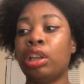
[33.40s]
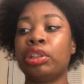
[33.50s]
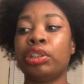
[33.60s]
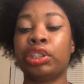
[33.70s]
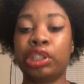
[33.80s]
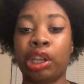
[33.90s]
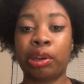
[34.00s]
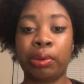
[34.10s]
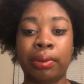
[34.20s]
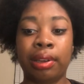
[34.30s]

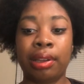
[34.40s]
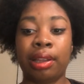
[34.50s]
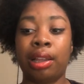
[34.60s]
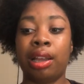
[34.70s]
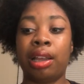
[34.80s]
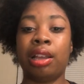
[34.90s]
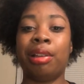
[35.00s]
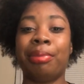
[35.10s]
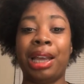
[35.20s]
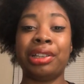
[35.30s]
So
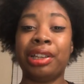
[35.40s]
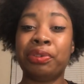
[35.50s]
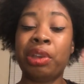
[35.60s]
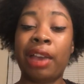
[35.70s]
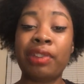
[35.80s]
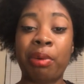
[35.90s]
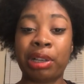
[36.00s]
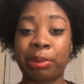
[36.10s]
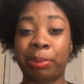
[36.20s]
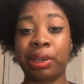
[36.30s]
if you have not
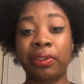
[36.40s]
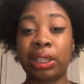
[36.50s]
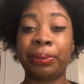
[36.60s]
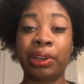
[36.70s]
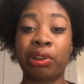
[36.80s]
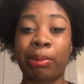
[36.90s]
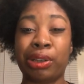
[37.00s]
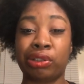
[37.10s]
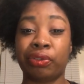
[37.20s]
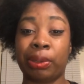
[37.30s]
watched my previous video about
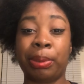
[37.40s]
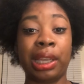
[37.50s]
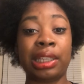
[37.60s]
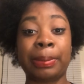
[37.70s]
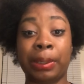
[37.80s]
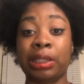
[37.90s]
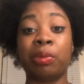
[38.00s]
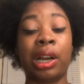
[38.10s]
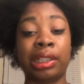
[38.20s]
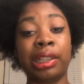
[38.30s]
Juvia Place, please
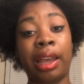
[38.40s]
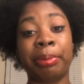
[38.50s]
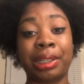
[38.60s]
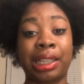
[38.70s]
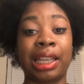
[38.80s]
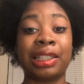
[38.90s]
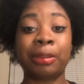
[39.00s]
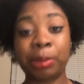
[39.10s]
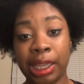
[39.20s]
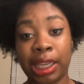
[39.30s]
watch that because I
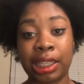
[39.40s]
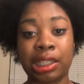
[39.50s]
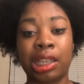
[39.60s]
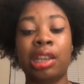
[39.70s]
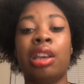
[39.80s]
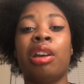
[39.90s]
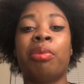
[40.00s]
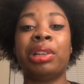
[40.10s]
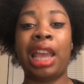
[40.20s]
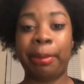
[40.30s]
explained
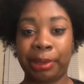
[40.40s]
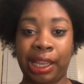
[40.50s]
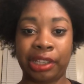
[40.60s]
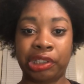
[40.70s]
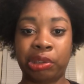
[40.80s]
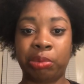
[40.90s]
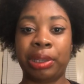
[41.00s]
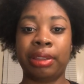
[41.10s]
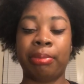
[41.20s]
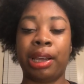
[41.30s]
what happened last year
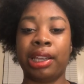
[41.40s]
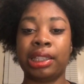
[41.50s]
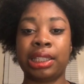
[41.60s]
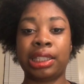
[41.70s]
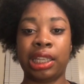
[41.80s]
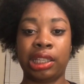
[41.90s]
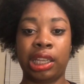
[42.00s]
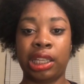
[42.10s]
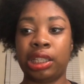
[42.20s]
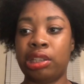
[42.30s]
with my skin
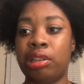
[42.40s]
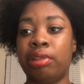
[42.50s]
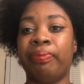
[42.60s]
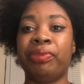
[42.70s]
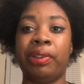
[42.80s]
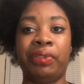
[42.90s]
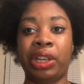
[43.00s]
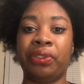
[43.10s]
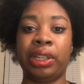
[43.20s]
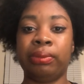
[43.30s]
getting very,
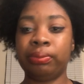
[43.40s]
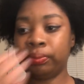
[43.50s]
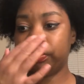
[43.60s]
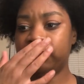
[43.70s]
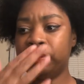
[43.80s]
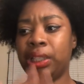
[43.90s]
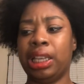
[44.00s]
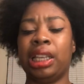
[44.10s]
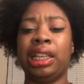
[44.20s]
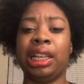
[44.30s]
very
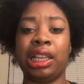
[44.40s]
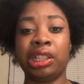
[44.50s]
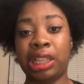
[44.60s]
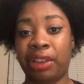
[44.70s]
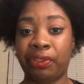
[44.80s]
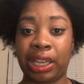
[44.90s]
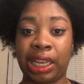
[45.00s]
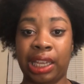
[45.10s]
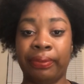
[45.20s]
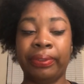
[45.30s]
tan and I could not find
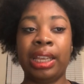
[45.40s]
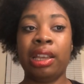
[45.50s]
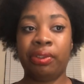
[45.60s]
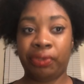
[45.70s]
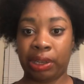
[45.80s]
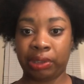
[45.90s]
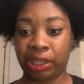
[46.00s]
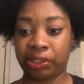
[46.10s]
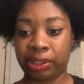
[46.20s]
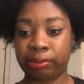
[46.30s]
a
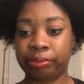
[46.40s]
foundation.